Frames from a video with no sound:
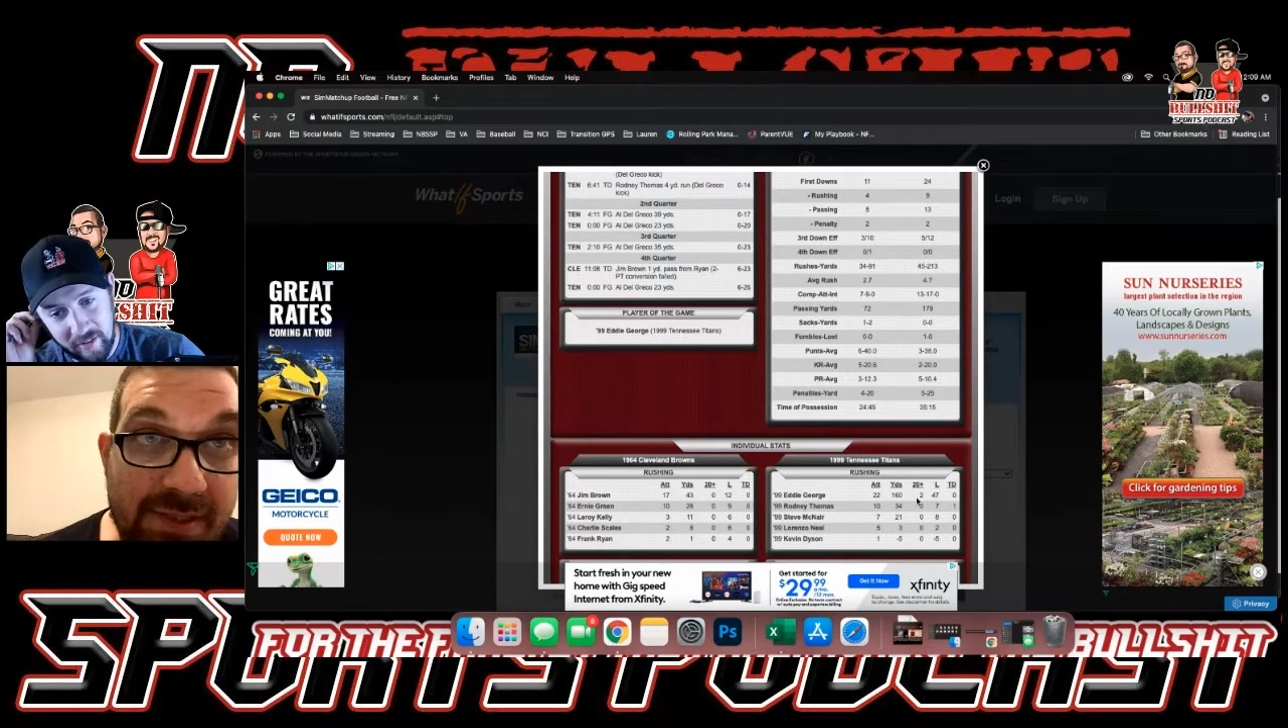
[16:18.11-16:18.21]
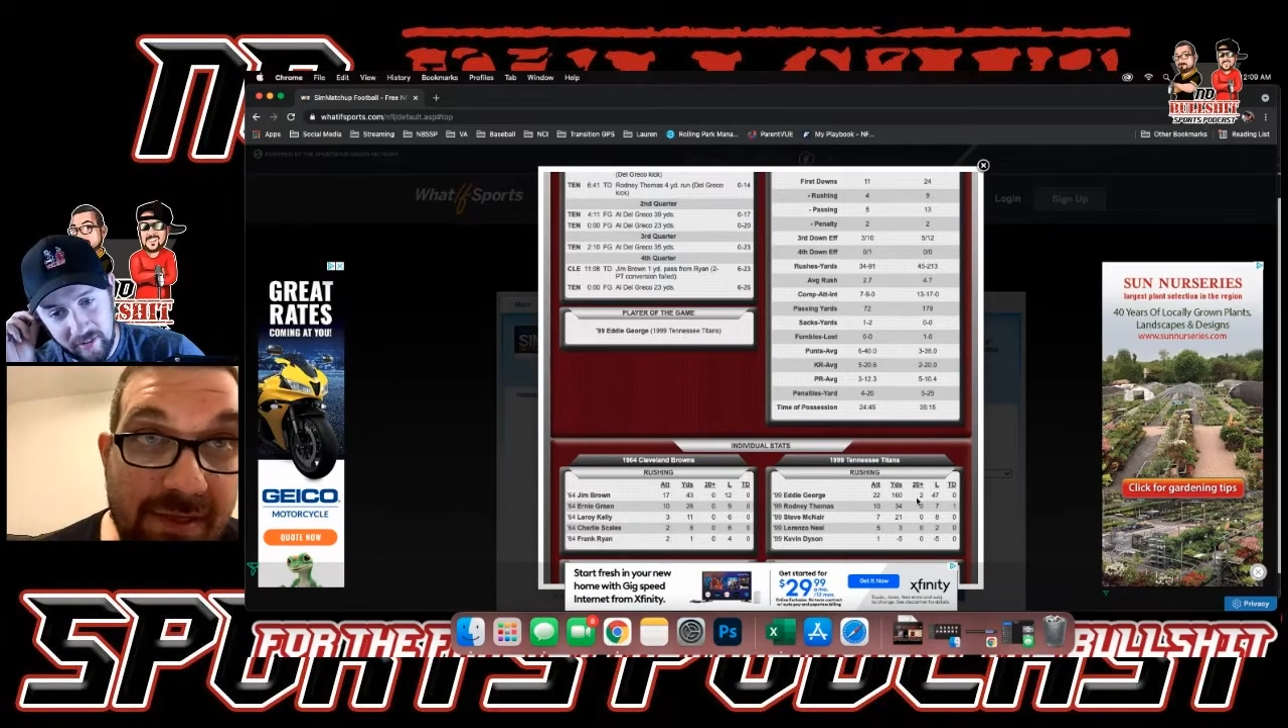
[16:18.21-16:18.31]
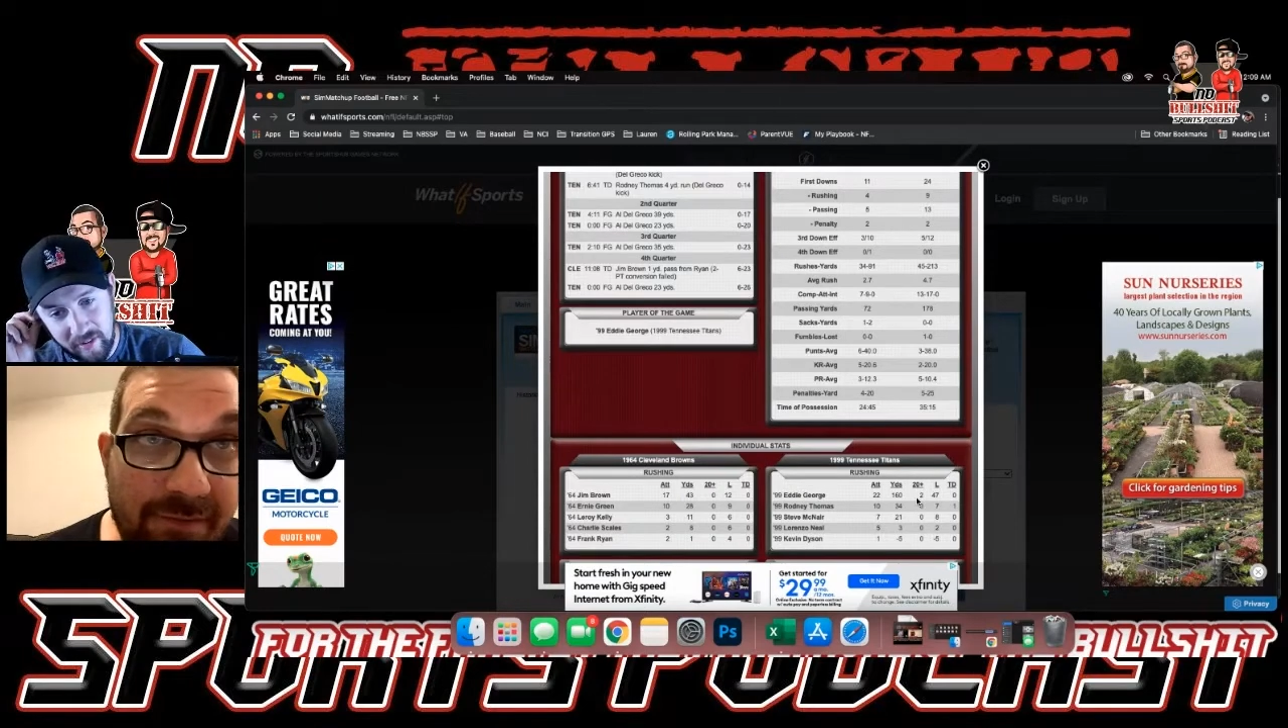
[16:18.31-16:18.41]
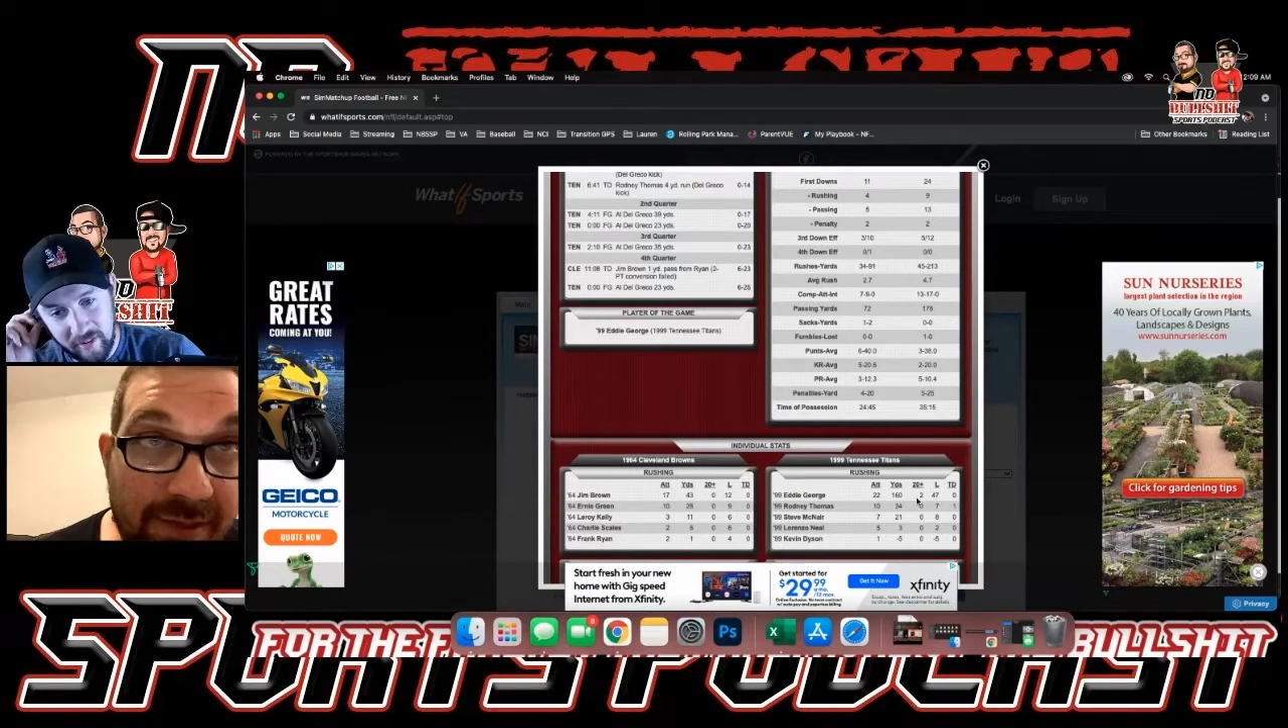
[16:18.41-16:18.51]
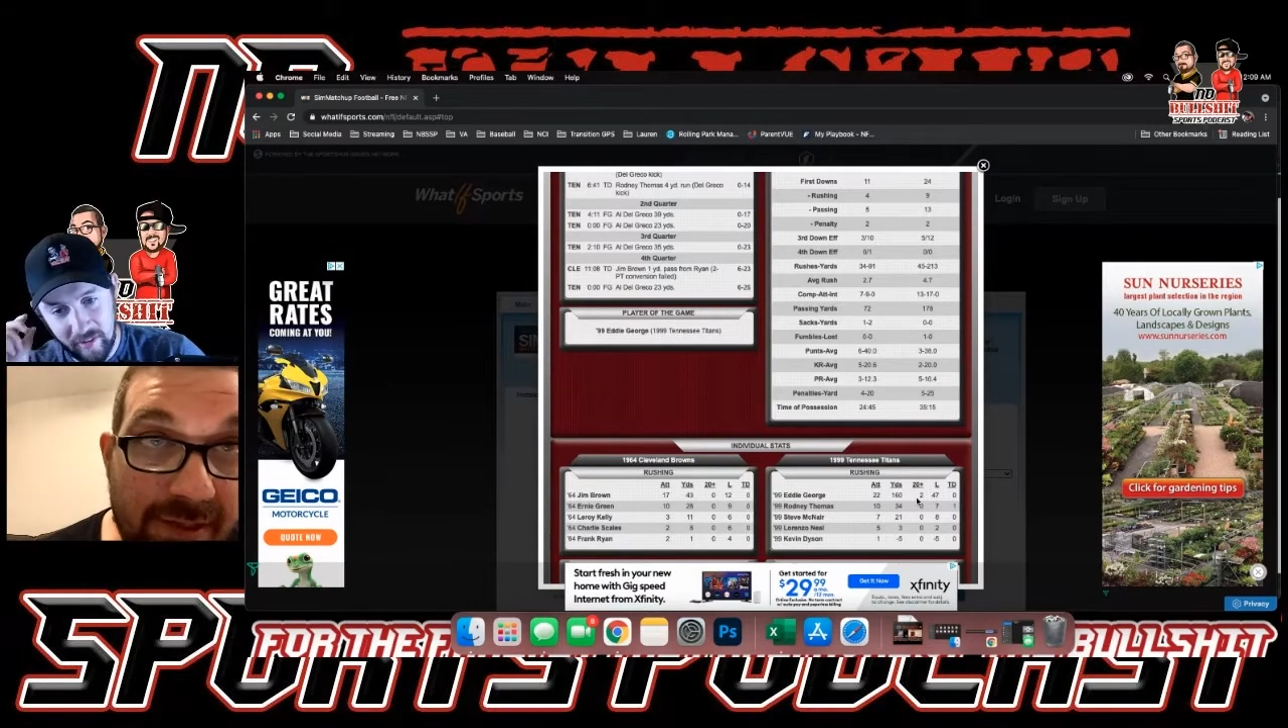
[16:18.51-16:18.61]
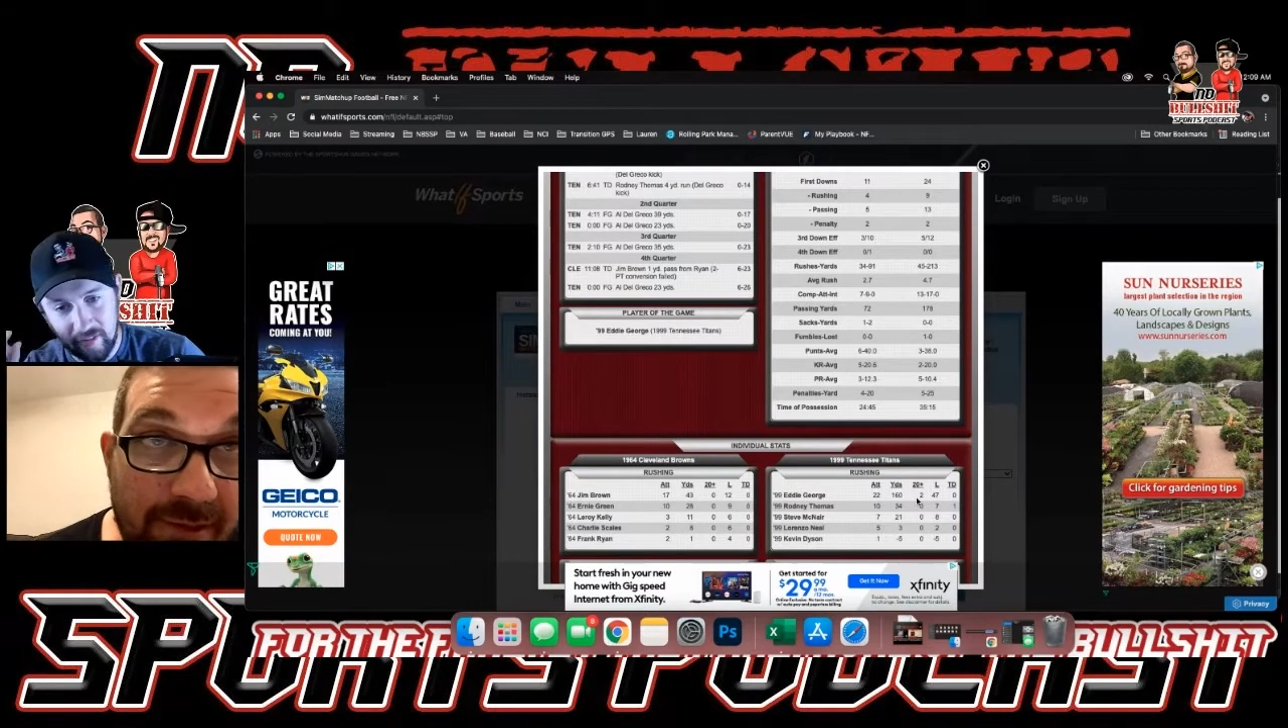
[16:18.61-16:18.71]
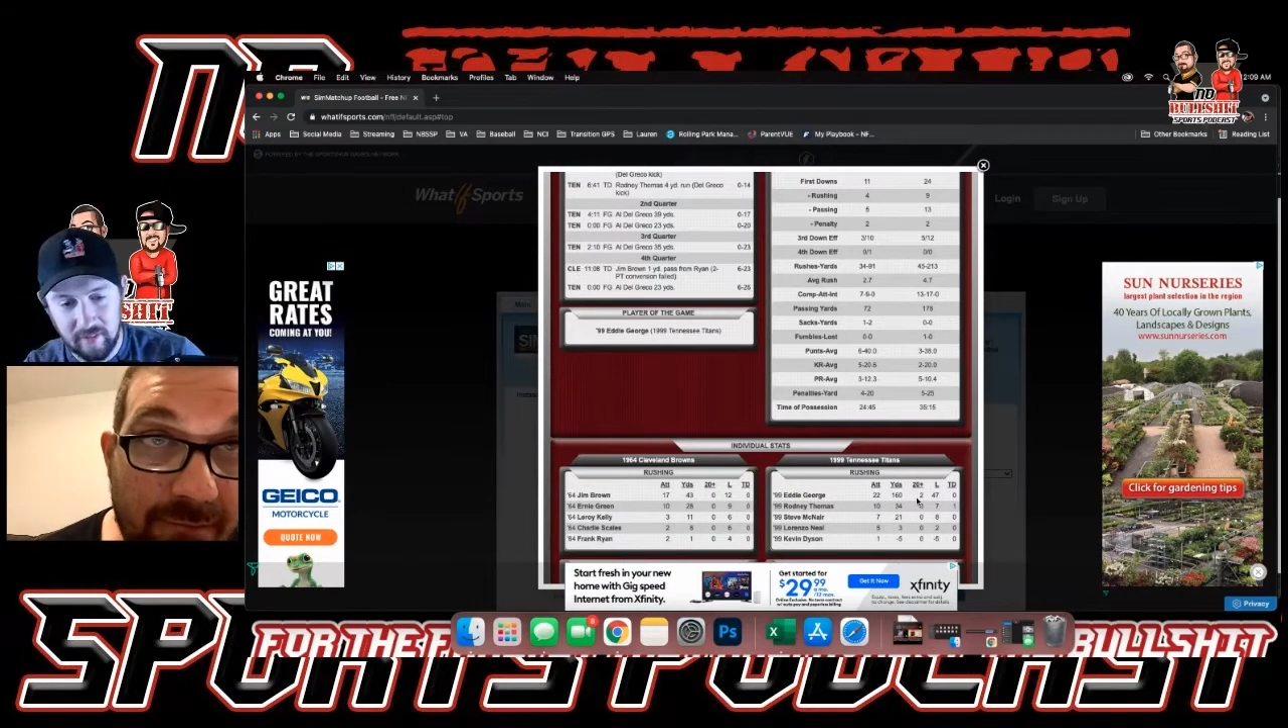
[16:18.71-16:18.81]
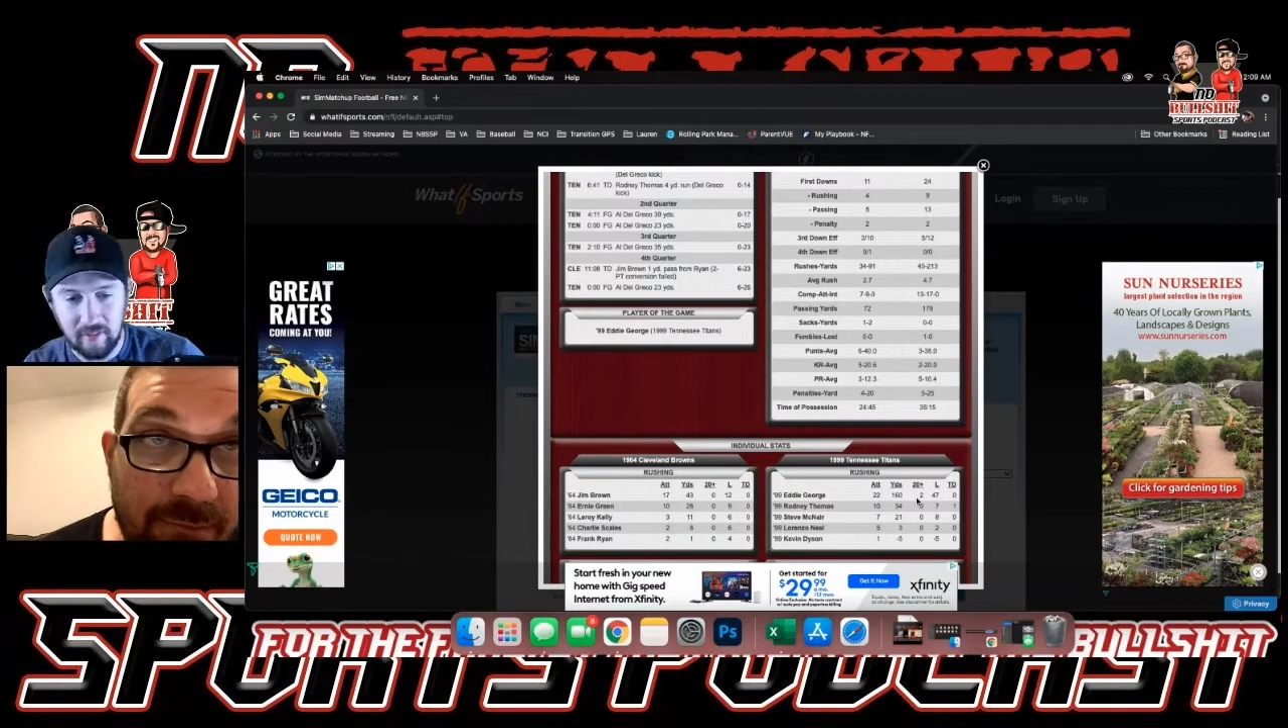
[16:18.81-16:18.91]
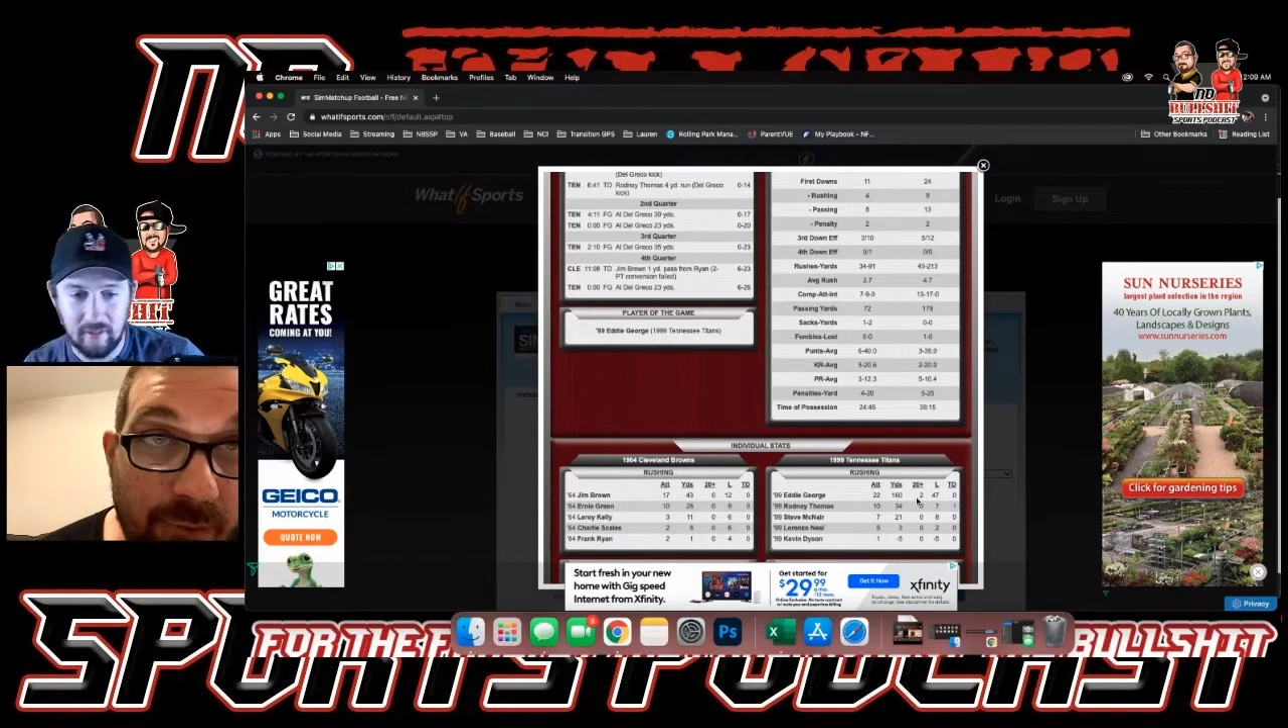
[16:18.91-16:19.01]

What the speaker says: 17,